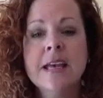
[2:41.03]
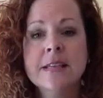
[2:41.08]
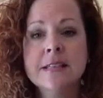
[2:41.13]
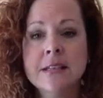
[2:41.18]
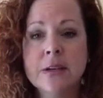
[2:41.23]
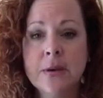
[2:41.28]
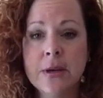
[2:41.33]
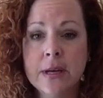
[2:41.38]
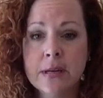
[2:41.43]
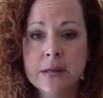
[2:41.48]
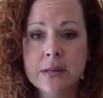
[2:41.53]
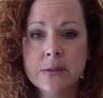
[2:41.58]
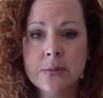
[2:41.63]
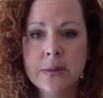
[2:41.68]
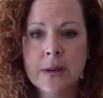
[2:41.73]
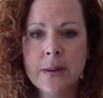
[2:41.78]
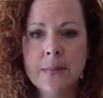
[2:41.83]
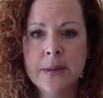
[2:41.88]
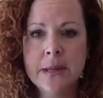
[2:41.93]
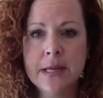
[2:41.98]
So here's what
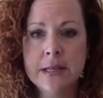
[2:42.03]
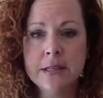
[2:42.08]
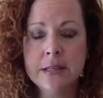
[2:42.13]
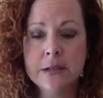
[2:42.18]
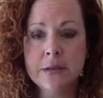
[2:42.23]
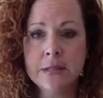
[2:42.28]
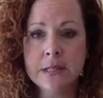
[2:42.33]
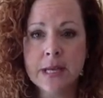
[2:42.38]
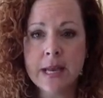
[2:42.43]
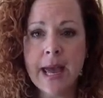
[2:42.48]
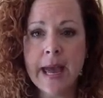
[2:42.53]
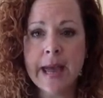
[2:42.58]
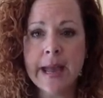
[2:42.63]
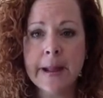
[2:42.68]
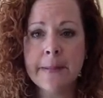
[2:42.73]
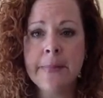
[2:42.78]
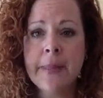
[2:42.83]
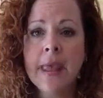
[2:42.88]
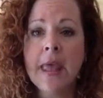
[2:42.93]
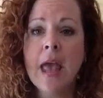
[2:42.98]
I'm going to do
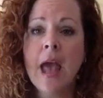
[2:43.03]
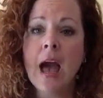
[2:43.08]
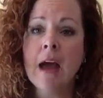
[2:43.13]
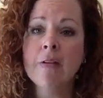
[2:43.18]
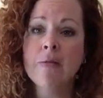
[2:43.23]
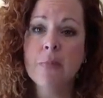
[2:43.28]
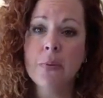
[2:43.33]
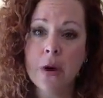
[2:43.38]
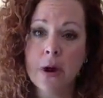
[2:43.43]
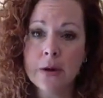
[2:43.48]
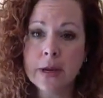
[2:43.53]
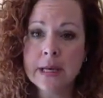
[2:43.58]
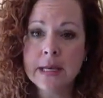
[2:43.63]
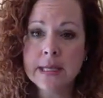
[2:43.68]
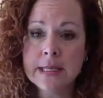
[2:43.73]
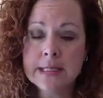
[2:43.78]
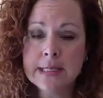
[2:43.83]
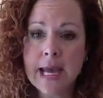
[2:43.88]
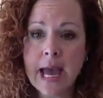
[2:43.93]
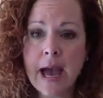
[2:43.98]
today. I've broken
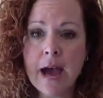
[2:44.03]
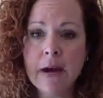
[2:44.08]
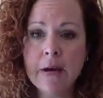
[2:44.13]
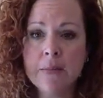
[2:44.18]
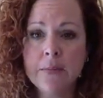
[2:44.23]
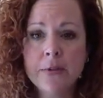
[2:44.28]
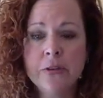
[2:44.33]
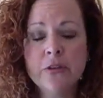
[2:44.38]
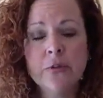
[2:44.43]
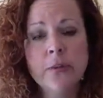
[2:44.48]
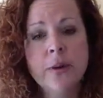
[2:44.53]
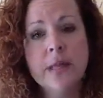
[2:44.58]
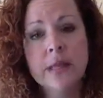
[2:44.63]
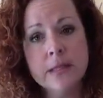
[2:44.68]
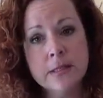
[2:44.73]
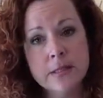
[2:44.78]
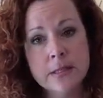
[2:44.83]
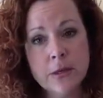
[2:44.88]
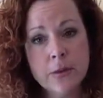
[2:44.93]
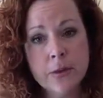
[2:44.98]
it down between the
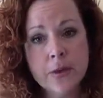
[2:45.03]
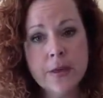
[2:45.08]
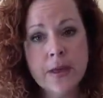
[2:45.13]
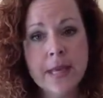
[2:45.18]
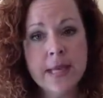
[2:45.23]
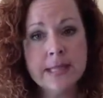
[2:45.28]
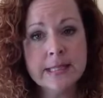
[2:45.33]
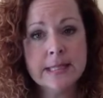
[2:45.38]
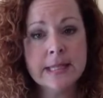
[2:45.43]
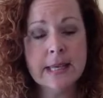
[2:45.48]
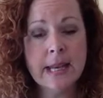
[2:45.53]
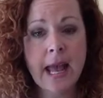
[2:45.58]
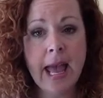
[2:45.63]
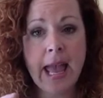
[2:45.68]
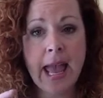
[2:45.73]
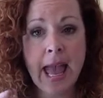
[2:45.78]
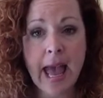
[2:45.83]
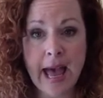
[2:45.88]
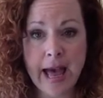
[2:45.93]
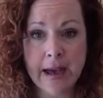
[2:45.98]
two things that I
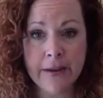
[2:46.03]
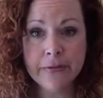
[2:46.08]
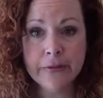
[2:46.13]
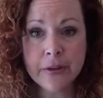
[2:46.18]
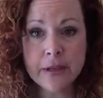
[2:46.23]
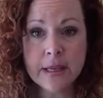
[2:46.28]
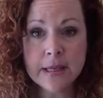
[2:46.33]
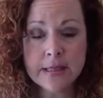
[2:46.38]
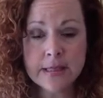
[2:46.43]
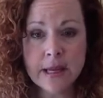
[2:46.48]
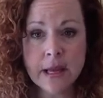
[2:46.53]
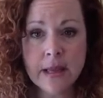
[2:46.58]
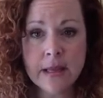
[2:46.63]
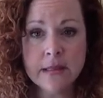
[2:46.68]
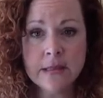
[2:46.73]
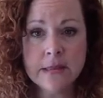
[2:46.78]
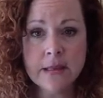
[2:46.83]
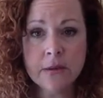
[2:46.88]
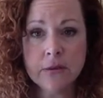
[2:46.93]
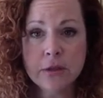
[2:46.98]
have to get done,
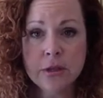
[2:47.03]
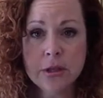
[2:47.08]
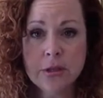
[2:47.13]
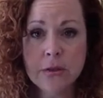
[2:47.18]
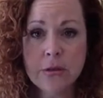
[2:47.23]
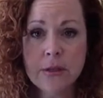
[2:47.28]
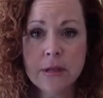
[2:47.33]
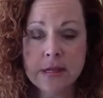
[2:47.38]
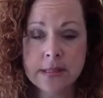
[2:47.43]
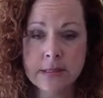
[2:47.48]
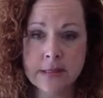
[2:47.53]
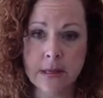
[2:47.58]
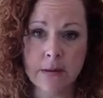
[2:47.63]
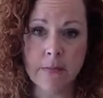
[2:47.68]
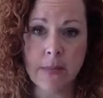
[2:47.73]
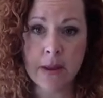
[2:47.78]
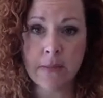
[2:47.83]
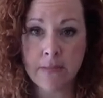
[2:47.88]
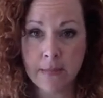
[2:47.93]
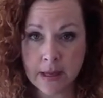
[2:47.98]
so two things on
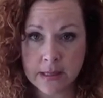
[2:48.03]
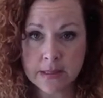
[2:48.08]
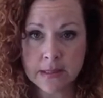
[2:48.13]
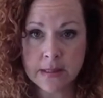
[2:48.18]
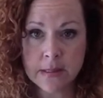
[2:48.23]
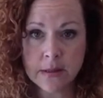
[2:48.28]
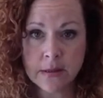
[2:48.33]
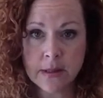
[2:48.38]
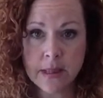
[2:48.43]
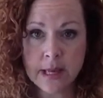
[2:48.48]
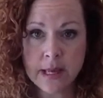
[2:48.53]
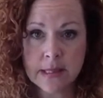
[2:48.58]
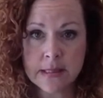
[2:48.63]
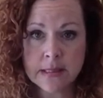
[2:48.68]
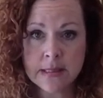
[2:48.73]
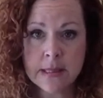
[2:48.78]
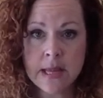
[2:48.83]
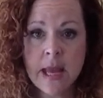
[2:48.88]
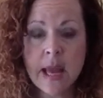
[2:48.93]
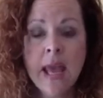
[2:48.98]
my must-do
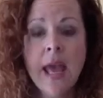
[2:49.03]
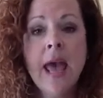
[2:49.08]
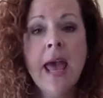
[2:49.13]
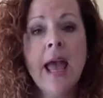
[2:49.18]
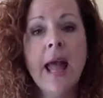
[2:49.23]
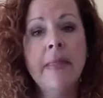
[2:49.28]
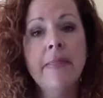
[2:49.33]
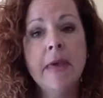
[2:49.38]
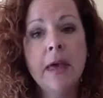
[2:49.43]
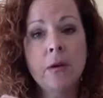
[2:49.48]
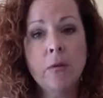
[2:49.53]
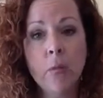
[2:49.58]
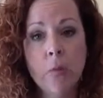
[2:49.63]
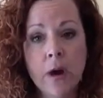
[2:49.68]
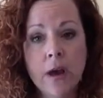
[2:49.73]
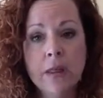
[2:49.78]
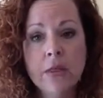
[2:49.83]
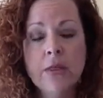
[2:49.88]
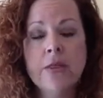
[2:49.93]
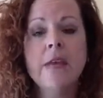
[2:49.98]
list, and then
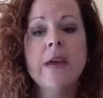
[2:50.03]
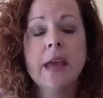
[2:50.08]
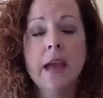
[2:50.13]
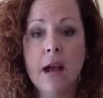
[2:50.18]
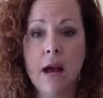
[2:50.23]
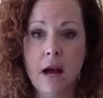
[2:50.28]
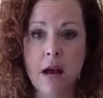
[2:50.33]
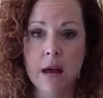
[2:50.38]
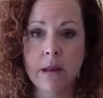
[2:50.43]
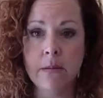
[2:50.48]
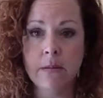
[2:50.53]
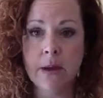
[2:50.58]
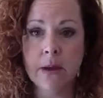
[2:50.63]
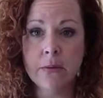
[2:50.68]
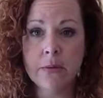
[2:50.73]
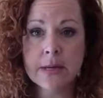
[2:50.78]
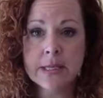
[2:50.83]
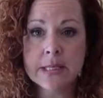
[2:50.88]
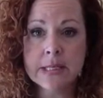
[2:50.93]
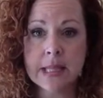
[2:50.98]
one thing on my
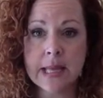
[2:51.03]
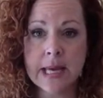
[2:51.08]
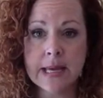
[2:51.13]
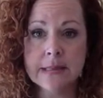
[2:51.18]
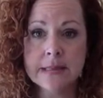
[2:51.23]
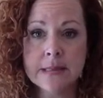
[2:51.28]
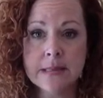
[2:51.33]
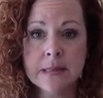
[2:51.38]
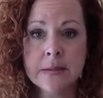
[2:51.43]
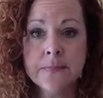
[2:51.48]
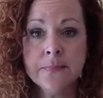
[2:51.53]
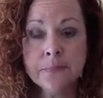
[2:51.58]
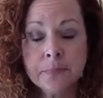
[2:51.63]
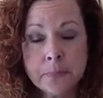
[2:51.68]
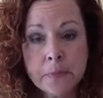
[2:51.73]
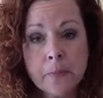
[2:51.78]
wish list.